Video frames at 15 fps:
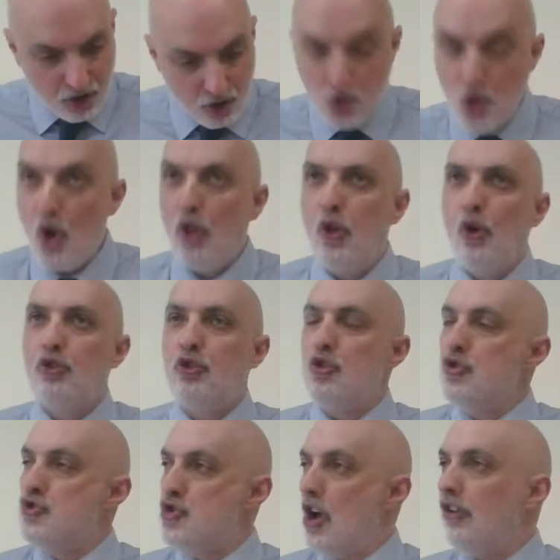you are those who
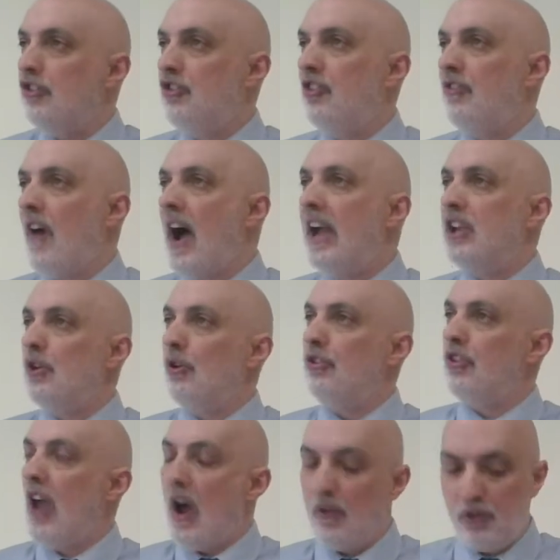justify
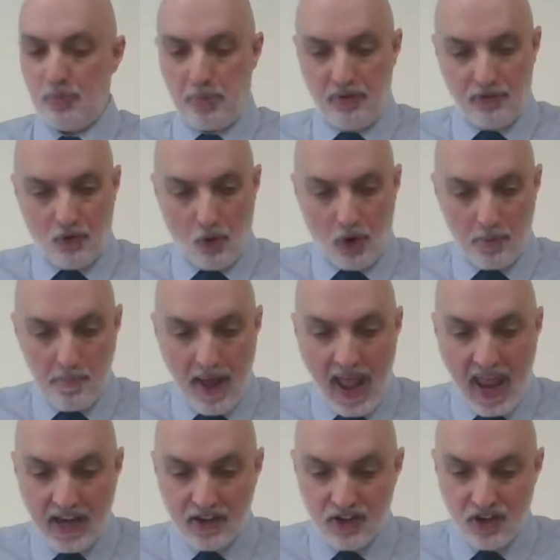yourselves before
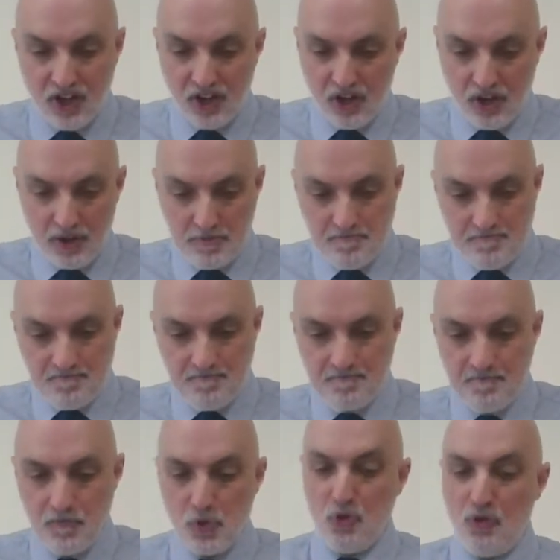men.
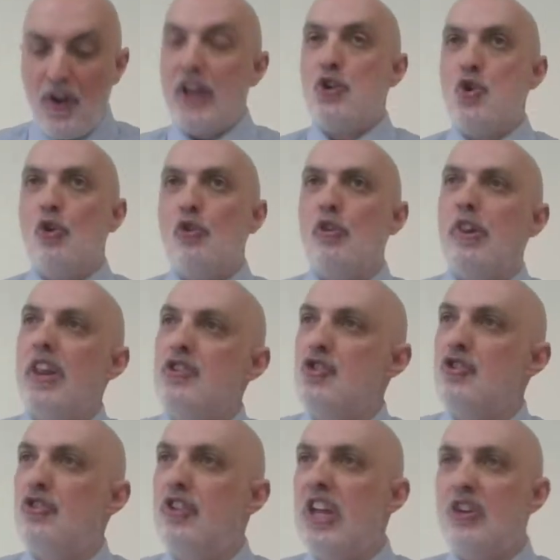You think your
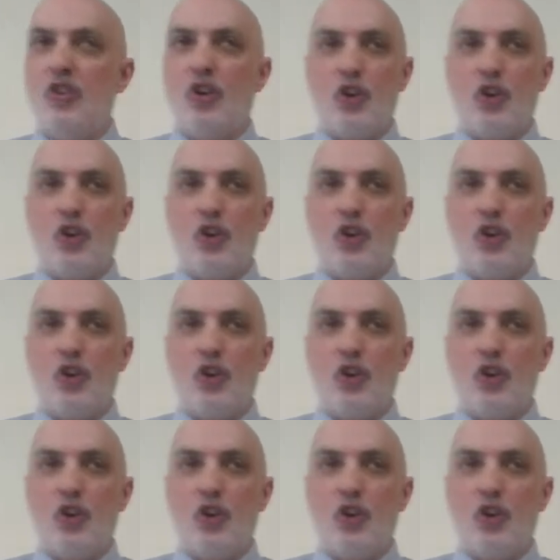religious deeds are